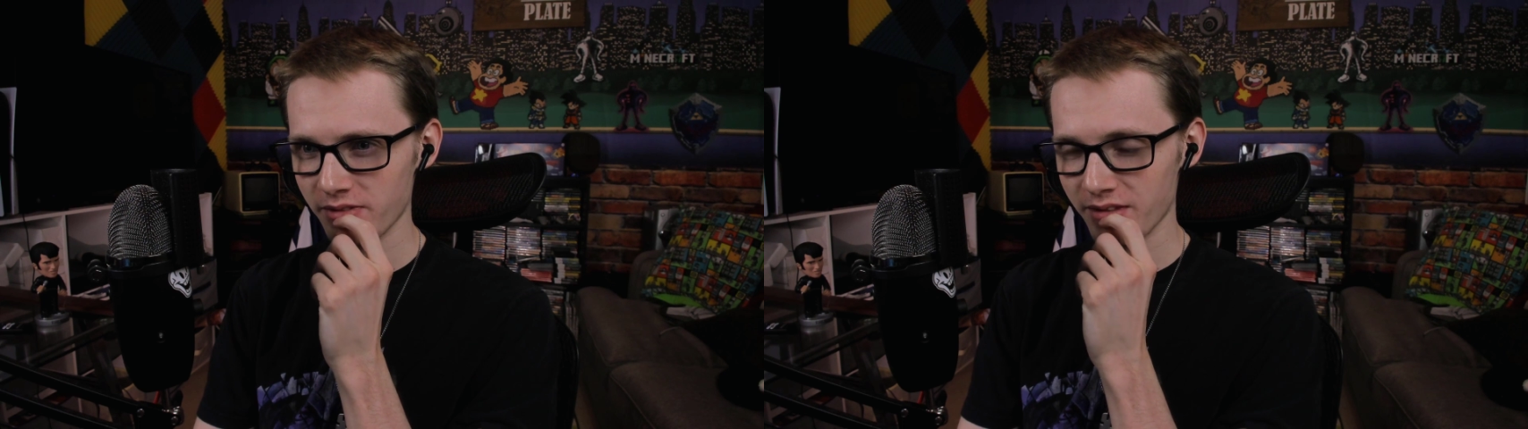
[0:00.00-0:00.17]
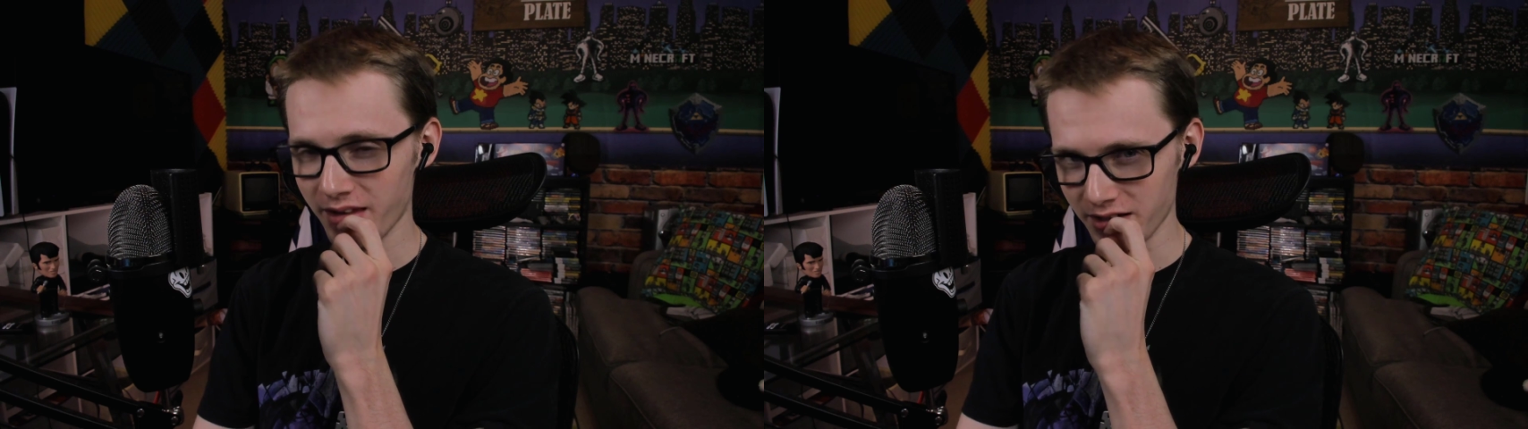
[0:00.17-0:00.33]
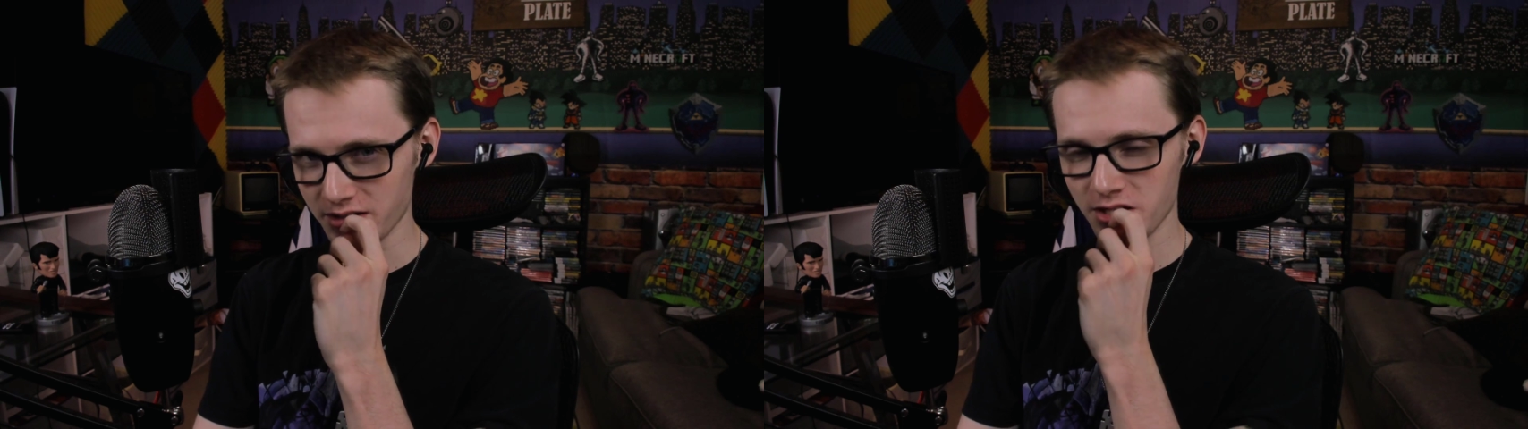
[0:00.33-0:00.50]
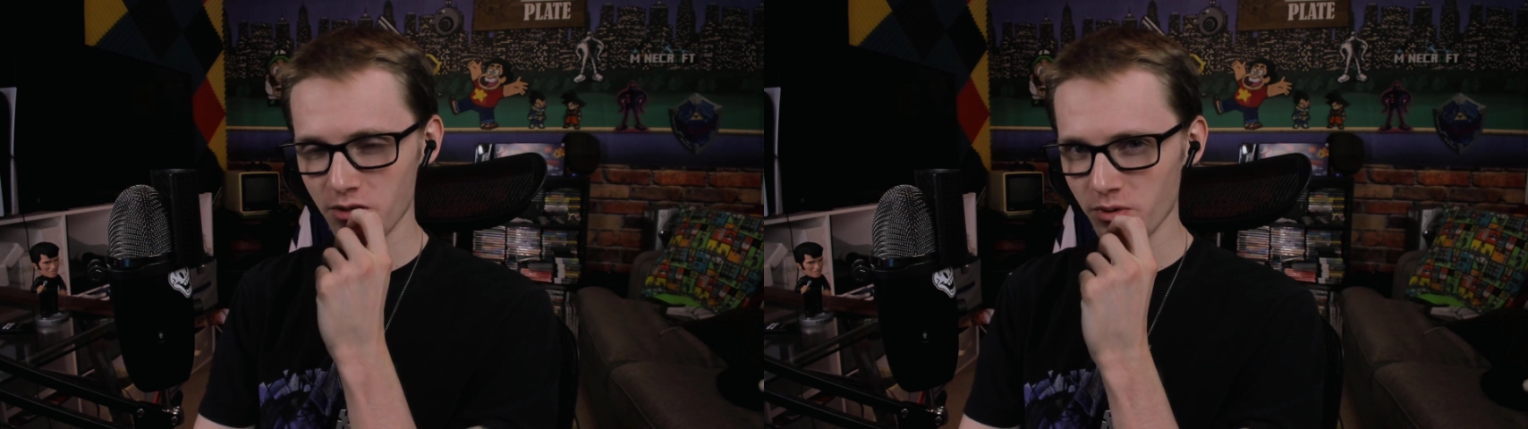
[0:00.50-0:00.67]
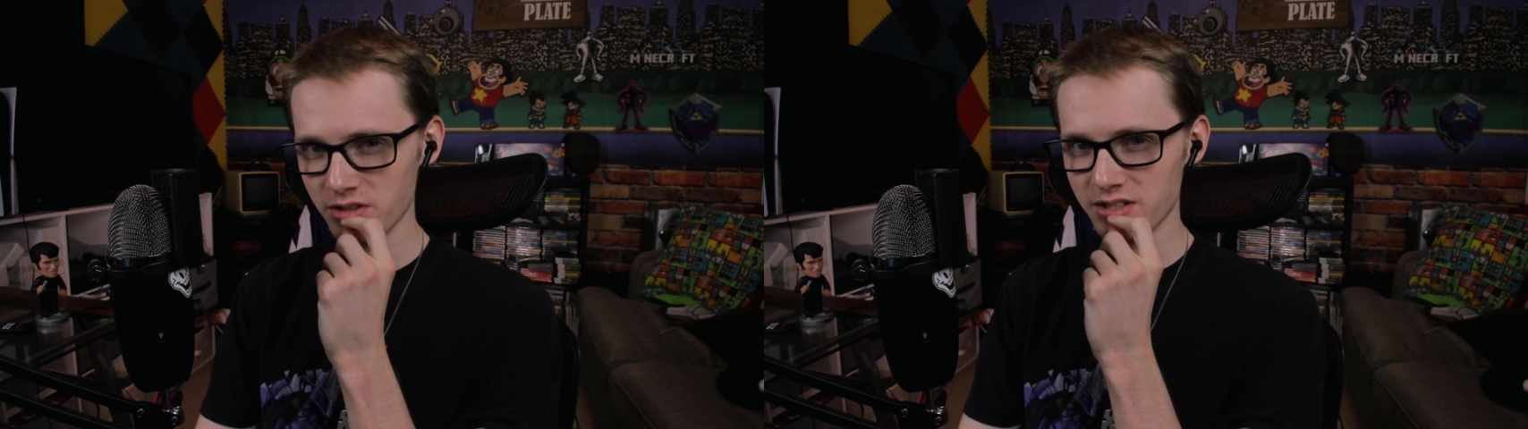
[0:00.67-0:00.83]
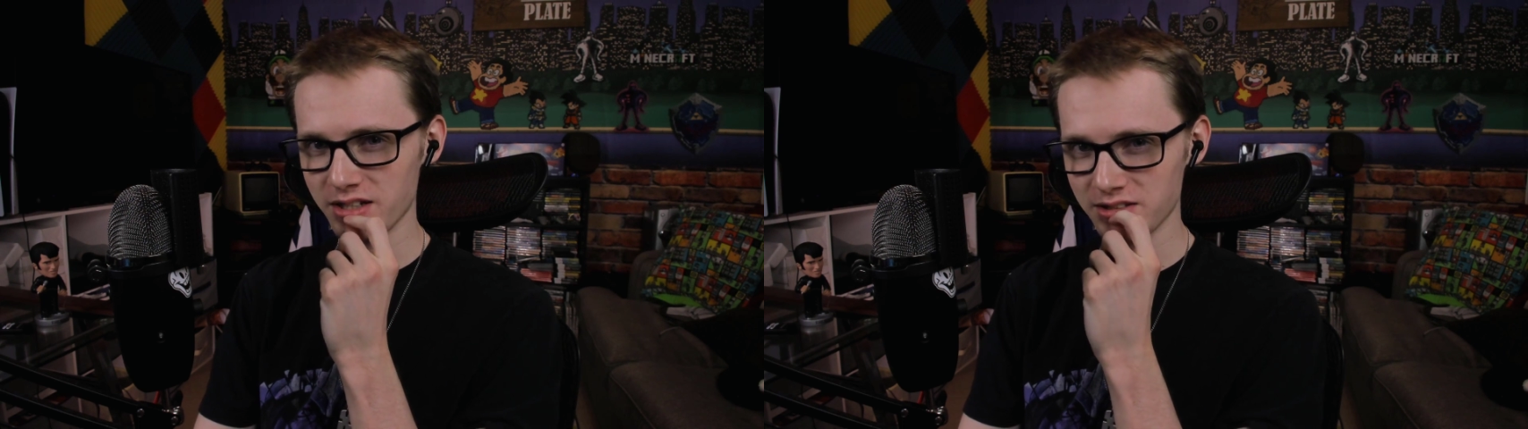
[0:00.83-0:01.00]
that she
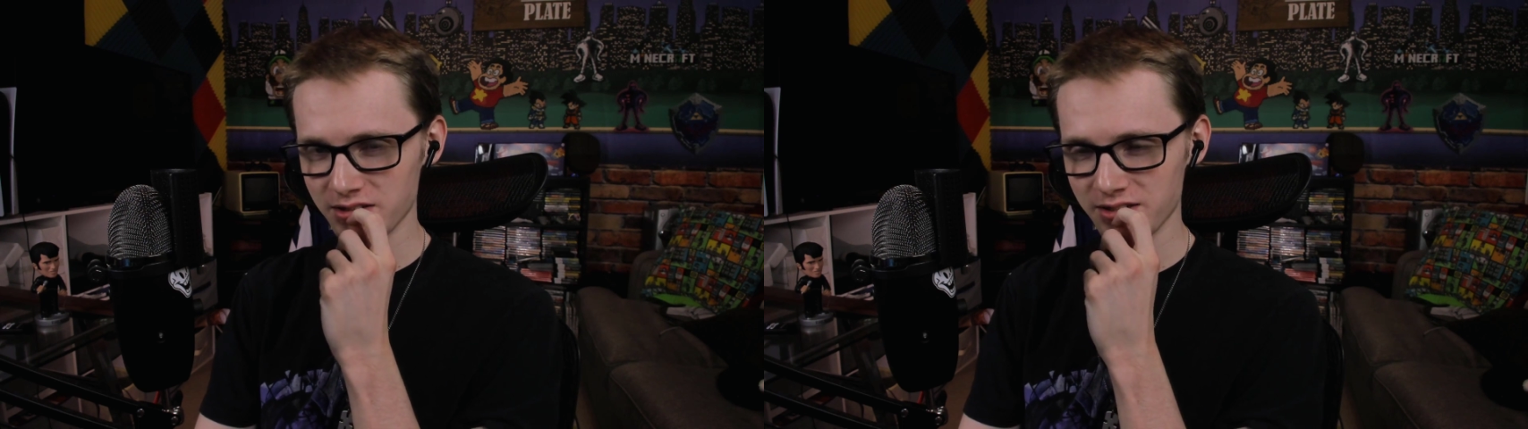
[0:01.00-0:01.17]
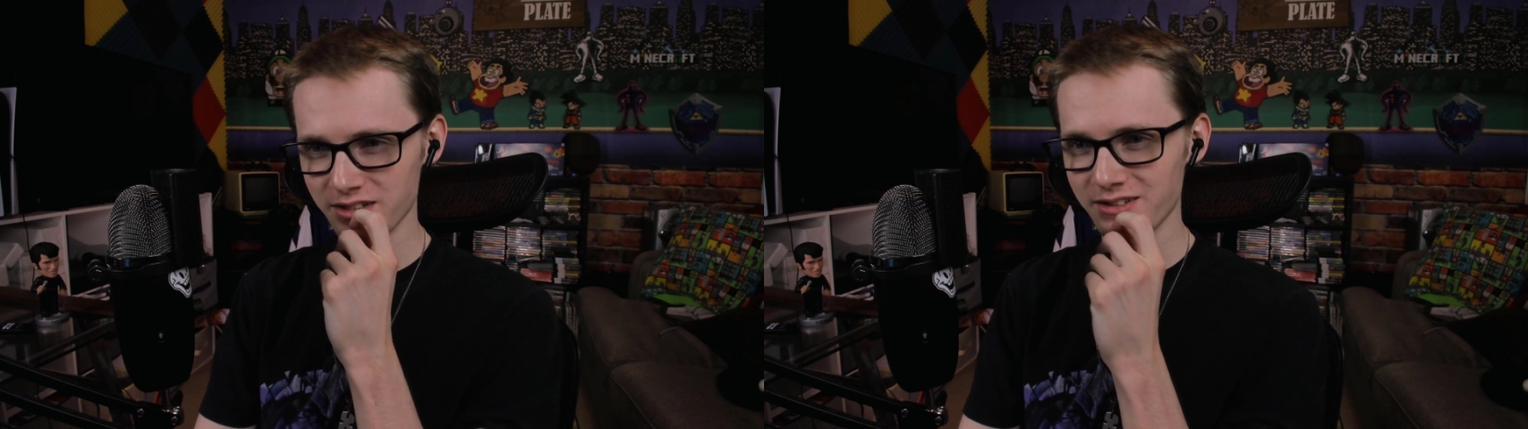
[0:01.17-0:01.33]
would just